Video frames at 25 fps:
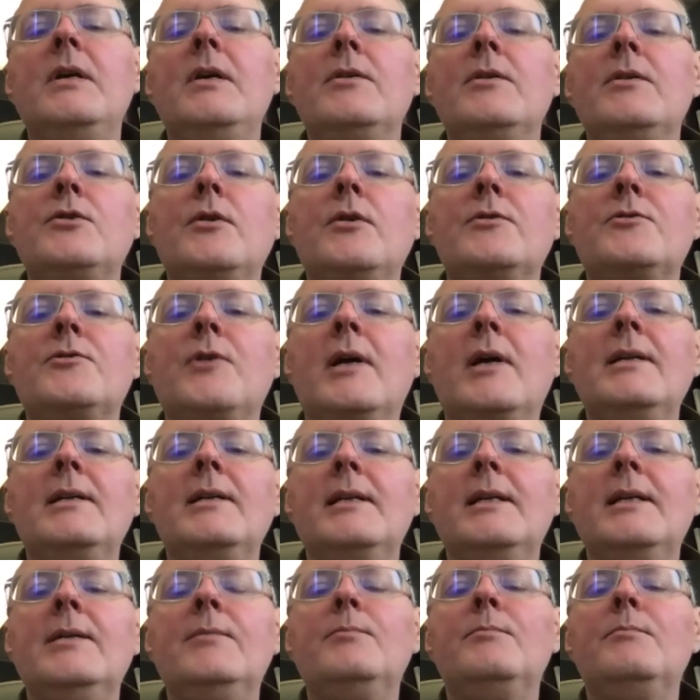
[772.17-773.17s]
So I was trying to
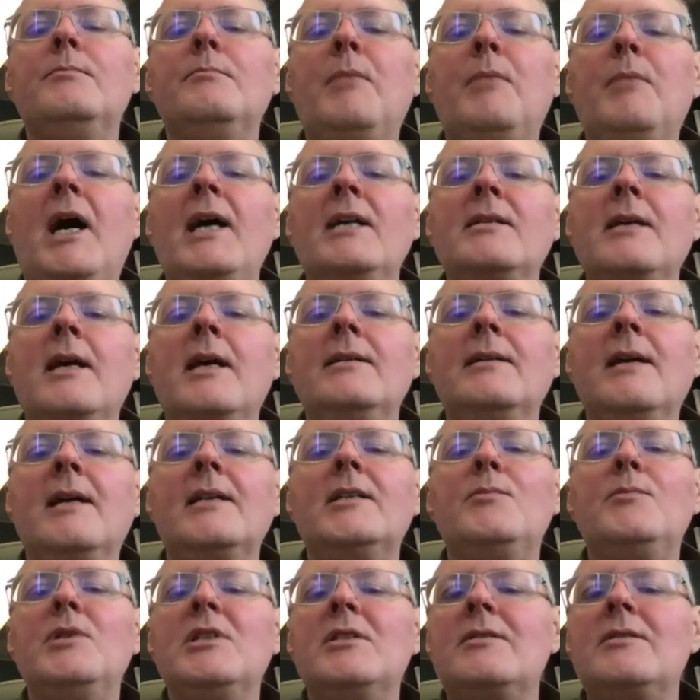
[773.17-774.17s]
get biotite not
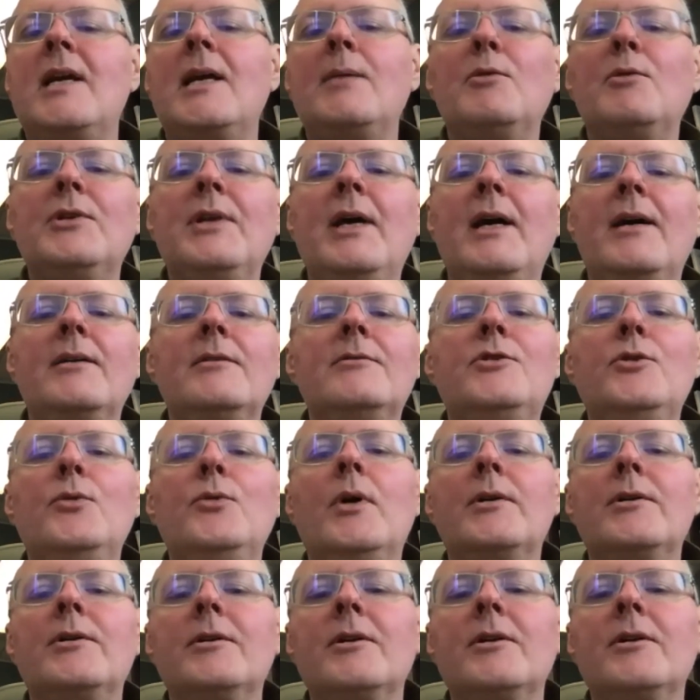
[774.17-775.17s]
to be stable down at
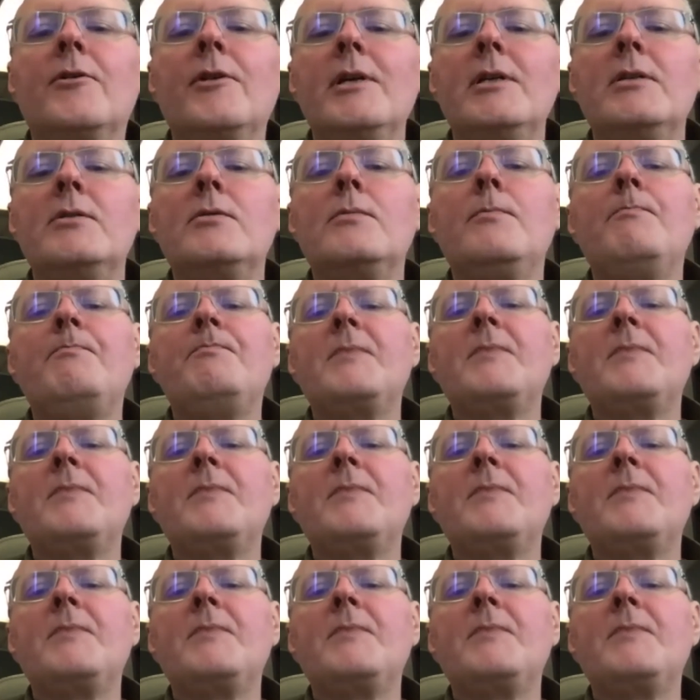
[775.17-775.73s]
200 degrees.